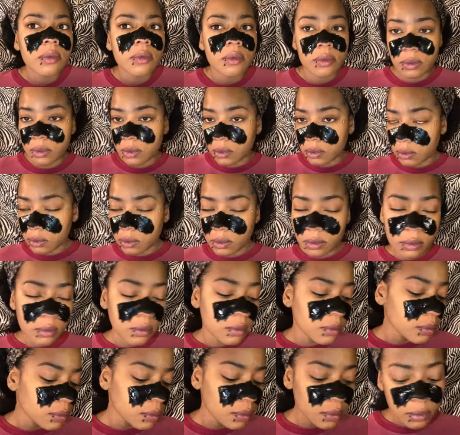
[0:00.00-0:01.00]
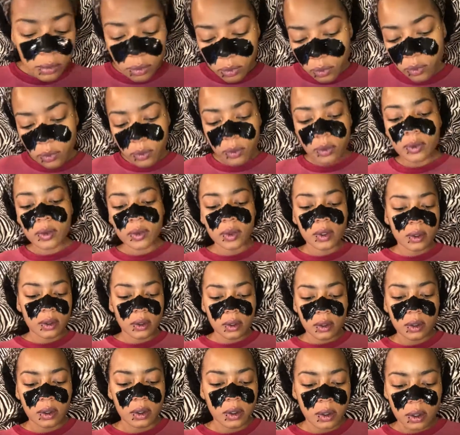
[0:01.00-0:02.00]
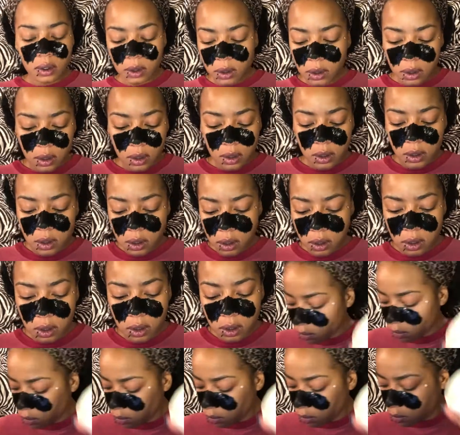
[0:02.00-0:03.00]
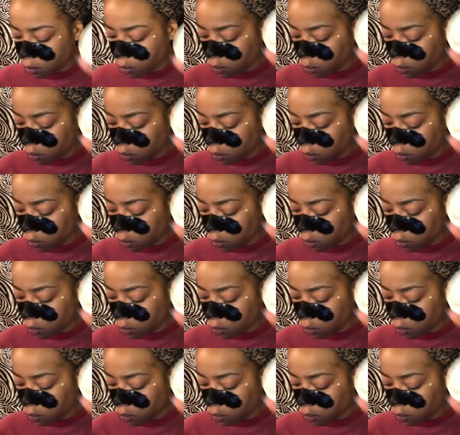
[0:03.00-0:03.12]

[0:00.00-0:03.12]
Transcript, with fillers: Just easier. Clean everything with the baby wipe.